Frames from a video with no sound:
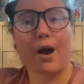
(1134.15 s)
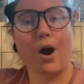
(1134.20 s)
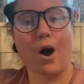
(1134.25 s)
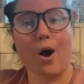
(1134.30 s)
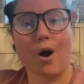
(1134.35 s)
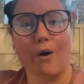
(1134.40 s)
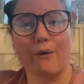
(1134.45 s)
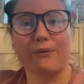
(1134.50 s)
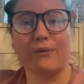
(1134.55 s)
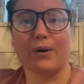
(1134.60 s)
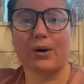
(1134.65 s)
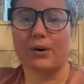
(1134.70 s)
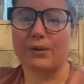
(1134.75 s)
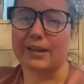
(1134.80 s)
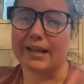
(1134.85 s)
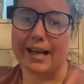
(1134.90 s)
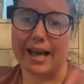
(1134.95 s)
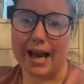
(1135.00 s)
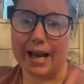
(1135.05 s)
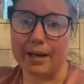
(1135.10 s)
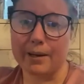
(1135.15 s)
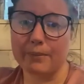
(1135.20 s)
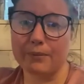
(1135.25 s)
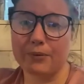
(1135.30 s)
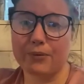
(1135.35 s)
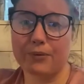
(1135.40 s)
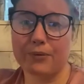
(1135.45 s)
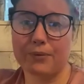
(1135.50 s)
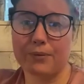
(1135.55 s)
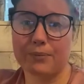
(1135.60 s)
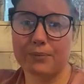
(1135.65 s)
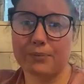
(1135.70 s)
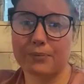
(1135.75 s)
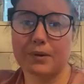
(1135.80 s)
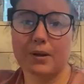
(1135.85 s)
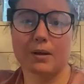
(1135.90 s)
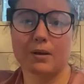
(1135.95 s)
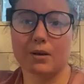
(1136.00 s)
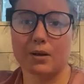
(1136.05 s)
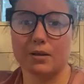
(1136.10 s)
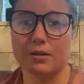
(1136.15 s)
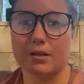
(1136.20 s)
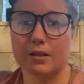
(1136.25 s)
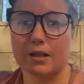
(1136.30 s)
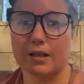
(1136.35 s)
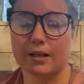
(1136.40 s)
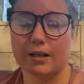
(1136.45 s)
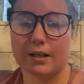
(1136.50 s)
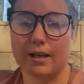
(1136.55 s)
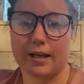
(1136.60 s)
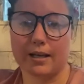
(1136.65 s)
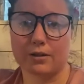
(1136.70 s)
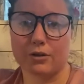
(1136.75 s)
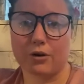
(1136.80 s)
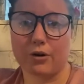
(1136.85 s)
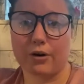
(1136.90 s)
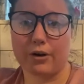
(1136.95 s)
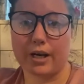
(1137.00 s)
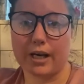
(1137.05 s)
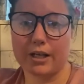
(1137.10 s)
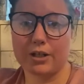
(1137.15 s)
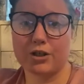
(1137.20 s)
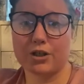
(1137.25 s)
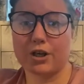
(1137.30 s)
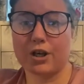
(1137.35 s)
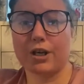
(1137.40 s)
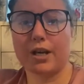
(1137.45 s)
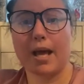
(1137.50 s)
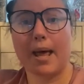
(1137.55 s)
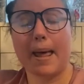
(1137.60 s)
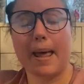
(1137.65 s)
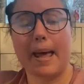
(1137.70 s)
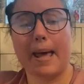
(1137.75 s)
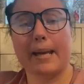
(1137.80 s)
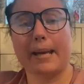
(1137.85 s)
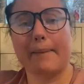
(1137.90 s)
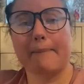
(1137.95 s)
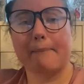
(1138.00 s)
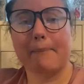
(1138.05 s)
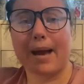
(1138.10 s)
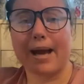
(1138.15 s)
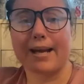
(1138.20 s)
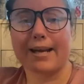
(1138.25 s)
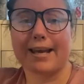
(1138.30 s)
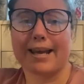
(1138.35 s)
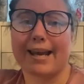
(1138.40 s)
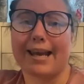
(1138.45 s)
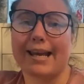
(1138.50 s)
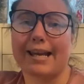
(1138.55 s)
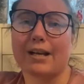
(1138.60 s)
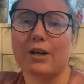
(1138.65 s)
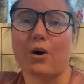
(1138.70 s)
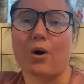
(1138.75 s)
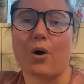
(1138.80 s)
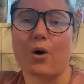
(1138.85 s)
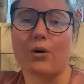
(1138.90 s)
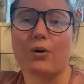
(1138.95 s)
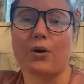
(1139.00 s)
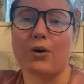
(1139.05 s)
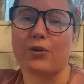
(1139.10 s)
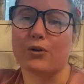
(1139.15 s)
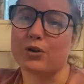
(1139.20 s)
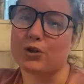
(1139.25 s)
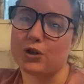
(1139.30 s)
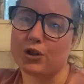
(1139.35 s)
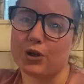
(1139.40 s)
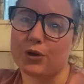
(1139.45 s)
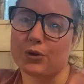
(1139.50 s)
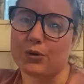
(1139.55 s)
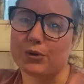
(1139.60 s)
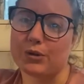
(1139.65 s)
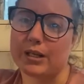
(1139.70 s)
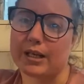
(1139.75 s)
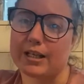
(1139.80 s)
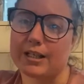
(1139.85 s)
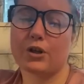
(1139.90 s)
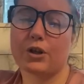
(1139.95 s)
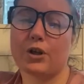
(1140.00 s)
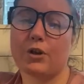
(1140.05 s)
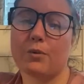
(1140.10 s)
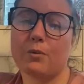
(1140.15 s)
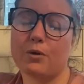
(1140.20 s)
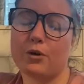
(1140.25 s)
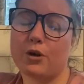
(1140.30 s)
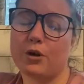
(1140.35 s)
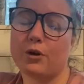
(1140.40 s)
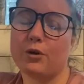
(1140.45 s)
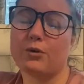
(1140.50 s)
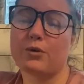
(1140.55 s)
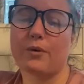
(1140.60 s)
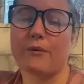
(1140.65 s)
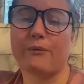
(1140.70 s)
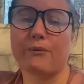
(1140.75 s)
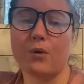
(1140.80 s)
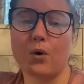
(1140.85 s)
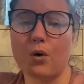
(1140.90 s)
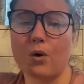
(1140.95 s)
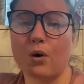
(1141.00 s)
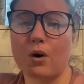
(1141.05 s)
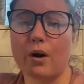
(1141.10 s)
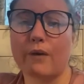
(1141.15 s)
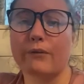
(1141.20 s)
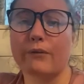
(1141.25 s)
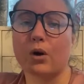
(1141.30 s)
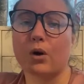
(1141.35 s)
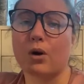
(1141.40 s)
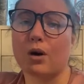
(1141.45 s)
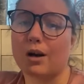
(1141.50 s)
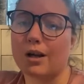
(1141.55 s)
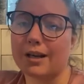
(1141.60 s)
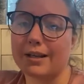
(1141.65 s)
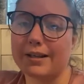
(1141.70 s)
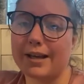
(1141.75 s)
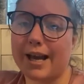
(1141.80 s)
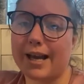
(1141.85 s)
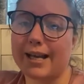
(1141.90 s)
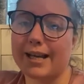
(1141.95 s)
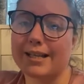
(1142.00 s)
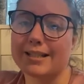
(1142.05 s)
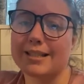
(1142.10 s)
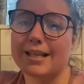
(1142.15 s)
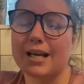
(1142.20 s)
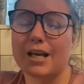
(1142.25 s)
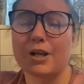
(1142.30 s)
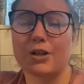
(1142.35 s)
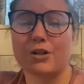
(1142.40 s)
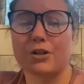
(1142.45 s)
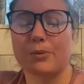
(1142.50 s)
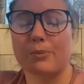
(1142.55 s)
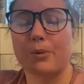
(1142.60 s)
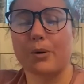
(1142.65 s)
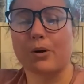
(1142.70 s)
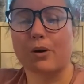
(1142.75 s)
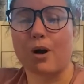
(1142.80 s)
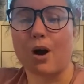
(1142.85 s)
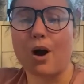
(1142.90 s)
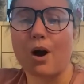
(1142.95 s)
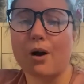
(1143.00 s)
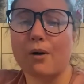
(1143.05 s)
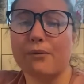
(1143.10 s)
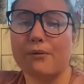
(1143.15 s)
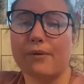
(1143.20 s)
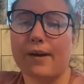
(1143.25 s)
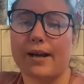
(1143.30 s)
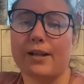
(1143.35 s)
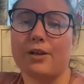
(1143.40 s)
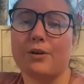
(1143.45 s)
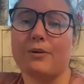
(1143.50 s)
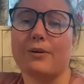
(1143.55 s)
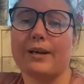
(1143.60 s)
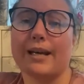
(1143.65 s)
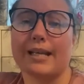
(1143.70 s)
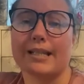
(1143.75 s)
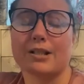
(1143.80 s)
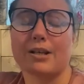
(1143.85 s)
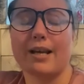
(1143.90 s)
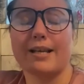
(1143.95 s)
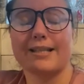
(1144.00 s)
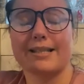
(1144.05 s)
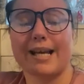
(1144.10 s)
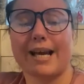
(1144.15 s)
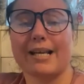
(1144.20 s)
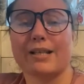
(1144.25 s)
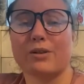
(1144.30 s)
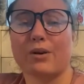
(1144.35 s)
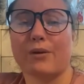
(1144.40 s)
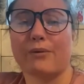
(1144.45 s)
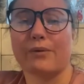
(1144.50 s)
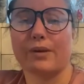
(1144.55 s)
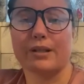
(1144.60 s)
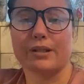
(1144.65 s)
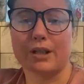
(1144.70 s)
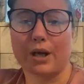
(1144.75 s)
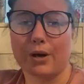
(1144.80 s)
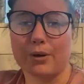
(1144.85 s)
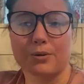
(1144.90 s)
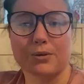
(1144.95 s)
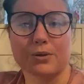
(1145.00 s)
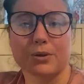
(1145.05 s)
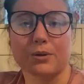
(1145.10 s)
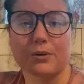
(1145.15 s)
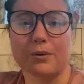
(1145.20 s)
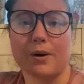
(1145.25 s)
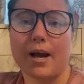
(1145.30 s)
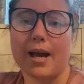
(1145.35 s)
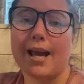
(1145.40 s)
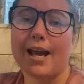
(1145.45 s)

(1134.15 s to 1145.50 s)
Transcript: Off on the 8th because of the King's coronation. And then back in on the Tuesday. So you will use 4 of holidays to book off and you will get 10 days off in total.